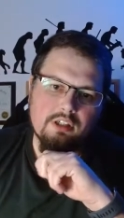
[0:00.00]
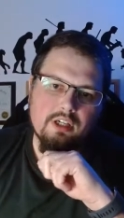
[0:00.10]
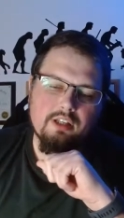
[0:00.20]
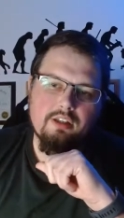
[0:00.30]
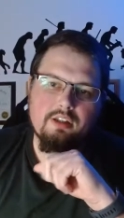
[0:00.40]

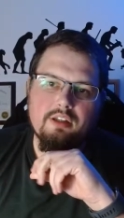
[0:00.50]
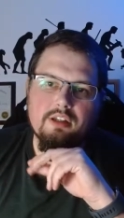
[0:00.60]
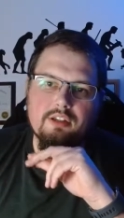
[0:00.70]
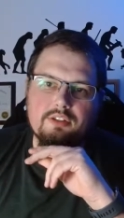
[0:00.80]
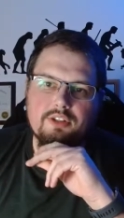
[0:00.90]
and
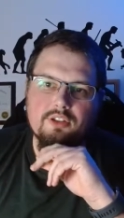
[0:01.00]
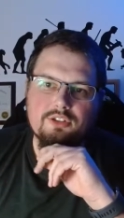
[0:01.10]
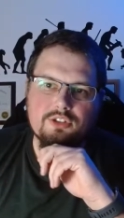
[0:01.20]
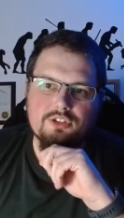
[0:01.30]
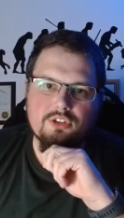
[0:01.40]
it tells
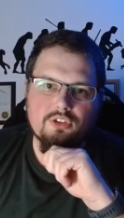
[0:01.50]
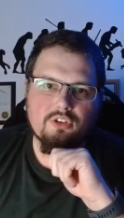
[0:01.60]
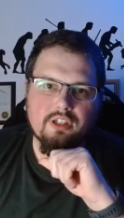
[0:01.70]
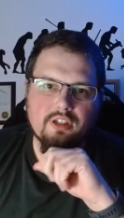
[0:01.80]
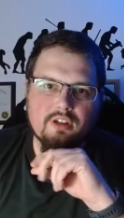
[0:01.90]
the
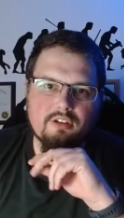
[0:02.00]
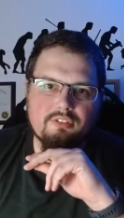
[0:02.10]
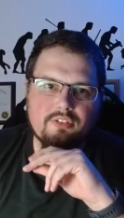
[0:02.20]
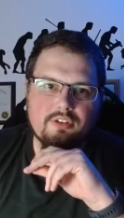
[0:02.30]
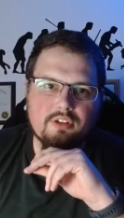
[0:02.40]
story
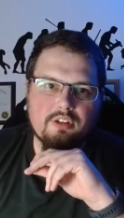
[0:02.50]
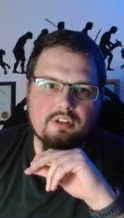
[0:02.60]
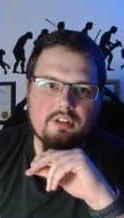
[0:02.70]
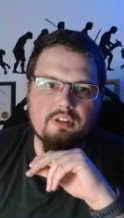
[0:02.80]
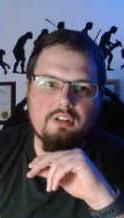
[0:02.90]
of
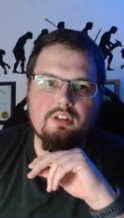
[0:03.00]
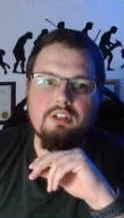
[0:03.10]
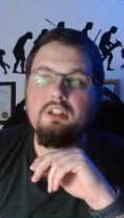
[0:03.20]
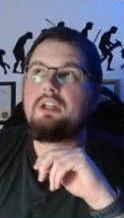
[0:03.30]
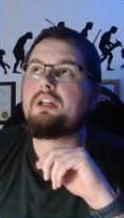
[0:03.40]

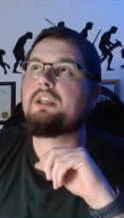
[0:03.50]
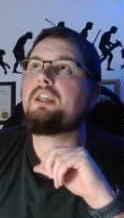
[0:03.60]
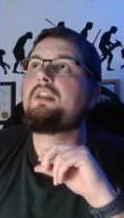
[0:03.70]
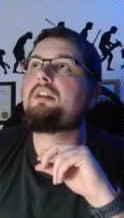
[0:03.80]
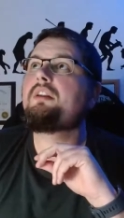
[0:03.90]
a
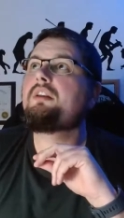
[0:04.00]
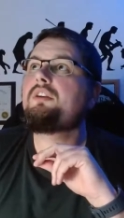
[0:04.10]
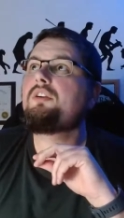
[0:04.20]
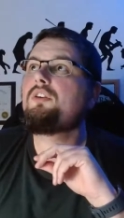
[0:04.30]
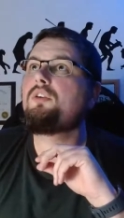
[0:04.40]
kid
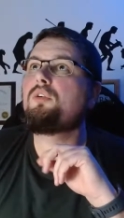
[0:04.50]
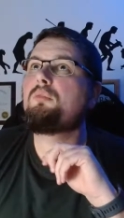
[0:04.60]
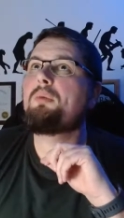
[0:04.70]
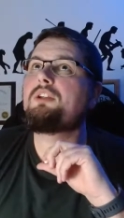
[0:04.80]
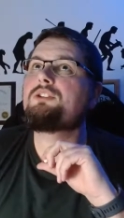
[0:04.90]
who
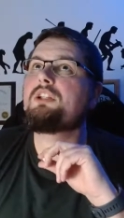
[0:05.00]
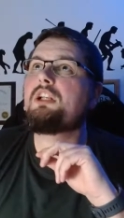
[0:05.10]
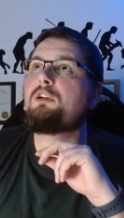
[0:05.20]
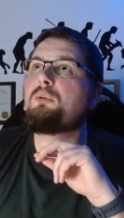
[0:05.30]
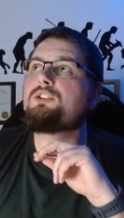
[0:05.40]

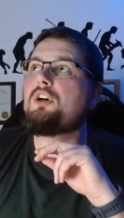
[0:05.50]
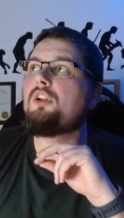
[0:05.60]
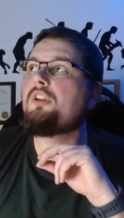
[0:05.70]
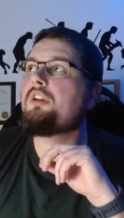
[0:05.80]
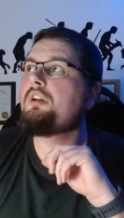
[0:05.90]
basically was
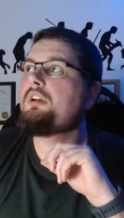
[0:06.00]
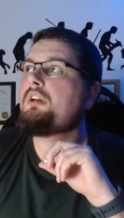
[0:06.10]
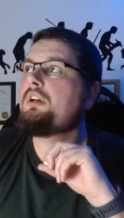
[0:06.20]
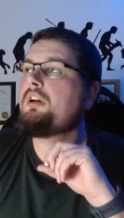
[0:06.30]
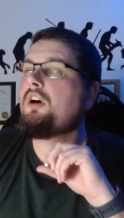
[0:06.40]
on
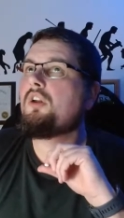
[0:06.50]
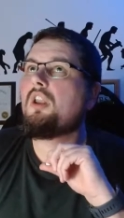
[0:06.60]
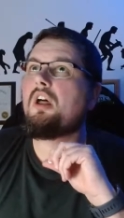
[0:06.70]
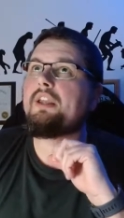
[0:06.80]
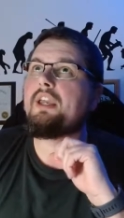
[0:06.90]

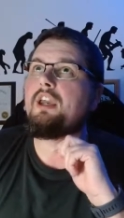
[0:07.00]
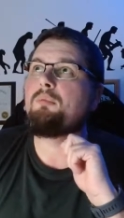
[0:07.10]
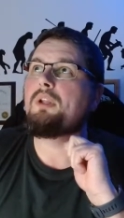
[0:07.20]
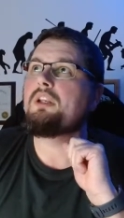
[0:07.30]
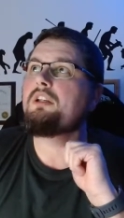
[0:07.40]
online
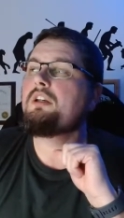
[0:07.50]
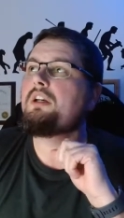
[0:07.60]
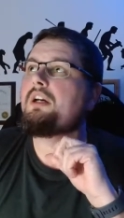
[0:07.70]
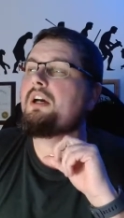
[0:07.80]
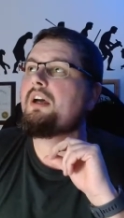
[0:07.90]
gaming,
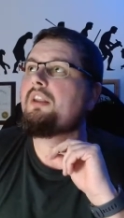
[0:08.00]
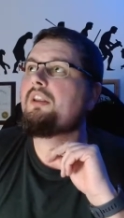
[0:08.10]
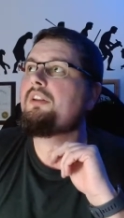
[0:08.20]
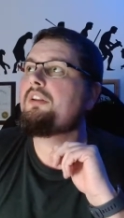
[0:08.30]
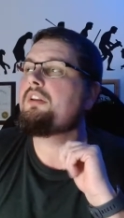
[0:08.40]
and